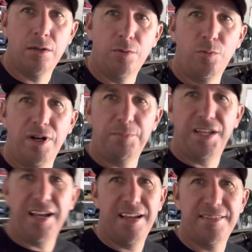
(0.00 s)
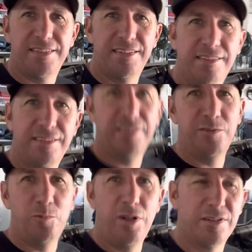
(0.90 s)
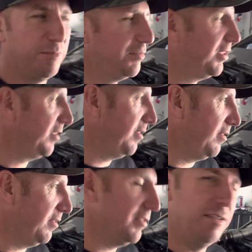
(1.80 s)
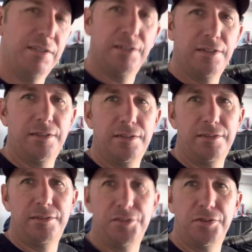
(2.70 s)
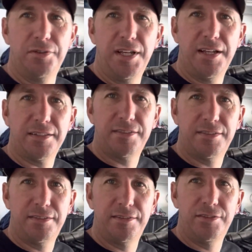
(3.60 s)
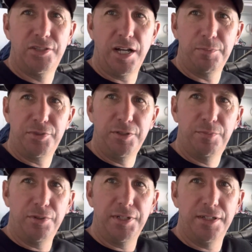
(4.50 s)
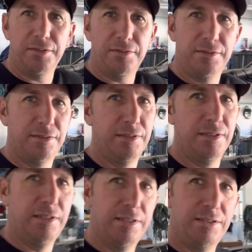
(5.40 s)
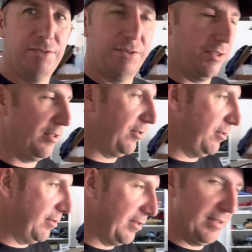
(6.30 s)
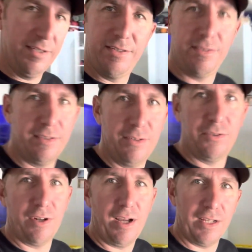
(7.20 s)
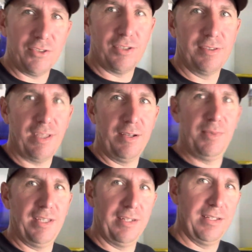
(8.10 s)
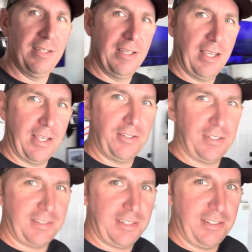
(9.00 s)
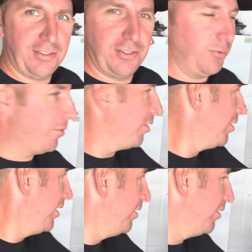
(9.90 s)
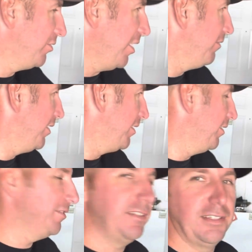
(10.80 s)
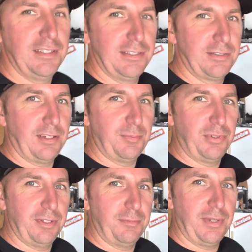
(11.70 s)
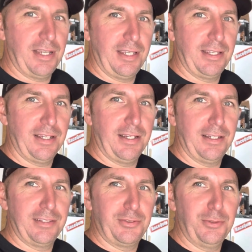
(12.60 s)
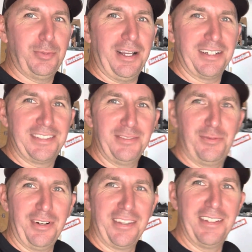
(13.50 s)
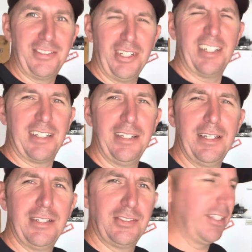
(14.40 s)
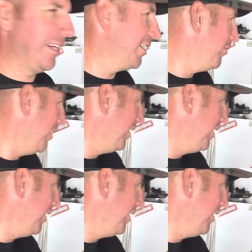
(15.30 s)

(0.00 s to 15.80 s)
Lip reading: What up, guys? Welcome to Dagrootx Shop 2.0. So this is the new garage that I'm in. As you can see, there's no water heater to drive into, so I put my toolbox in front of the truck so that I can run into